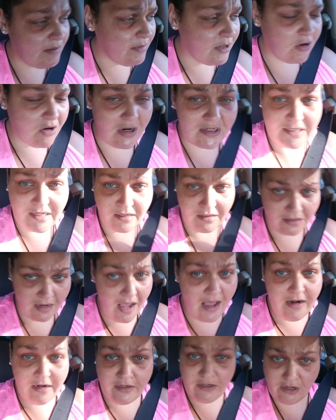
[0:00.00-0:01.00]
come across a
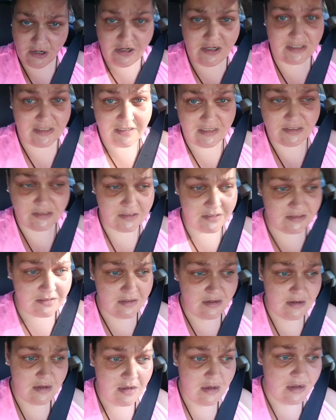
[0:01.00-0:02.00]
lot of nurses.
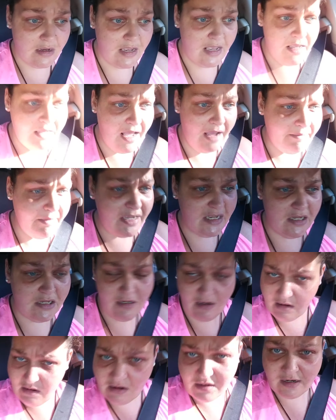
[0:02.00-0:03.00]
I mean,
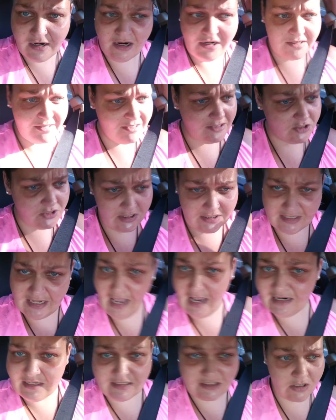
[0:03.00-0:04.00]
young nurses just
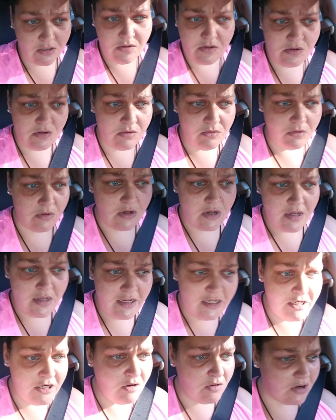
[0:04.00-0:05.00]
out of school.
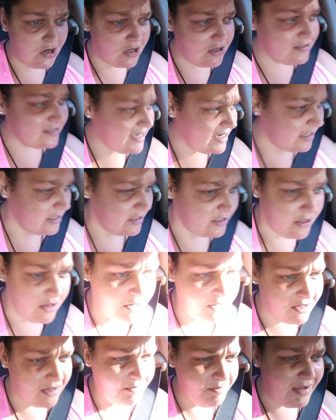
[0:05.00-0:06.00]
You know, girls that are
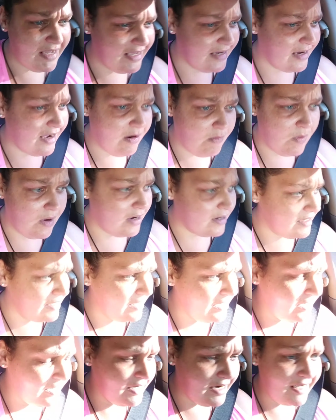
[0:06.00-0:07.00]
younger than me, and I'll walk
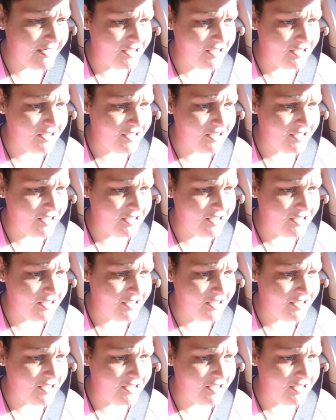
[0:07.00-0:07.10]
in there and